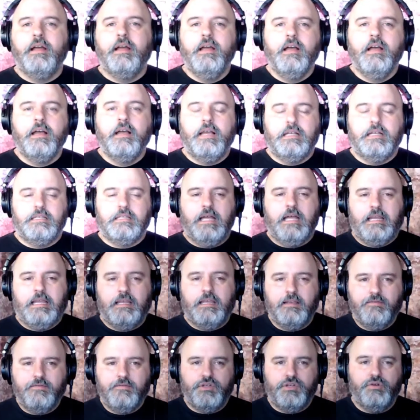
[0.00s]
is that it
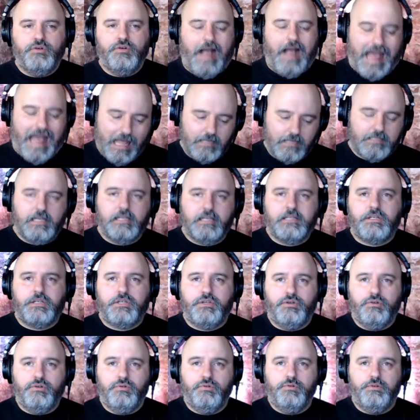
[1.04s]
gives you access
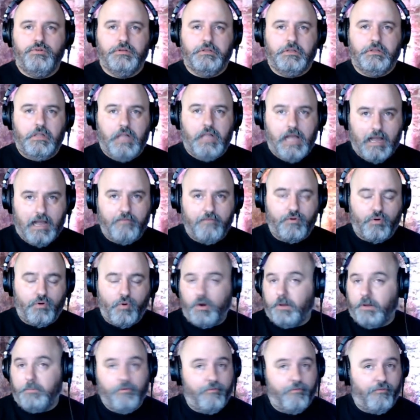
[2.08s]
to the live
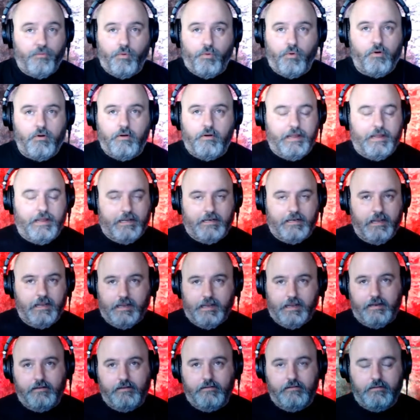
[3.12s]
recording before it
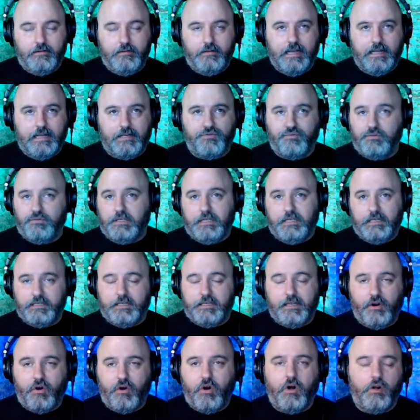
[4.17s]
gets released at
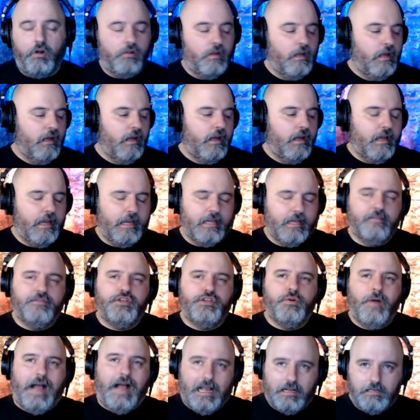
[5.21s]
all. It gives you
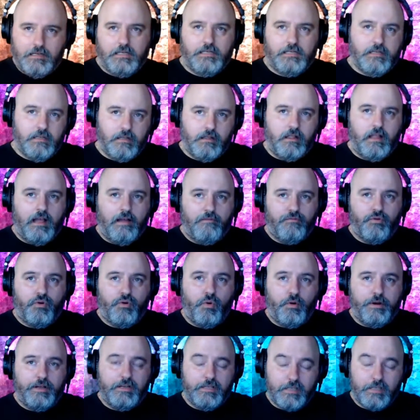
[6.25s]
access to the live
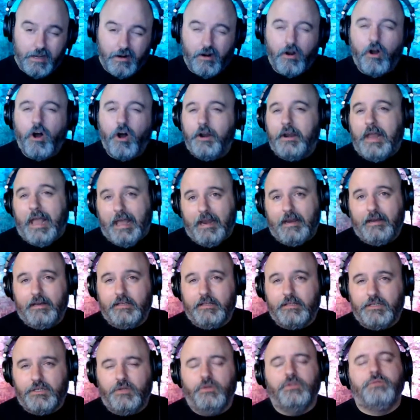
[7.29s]
recordings that are unedited. So it's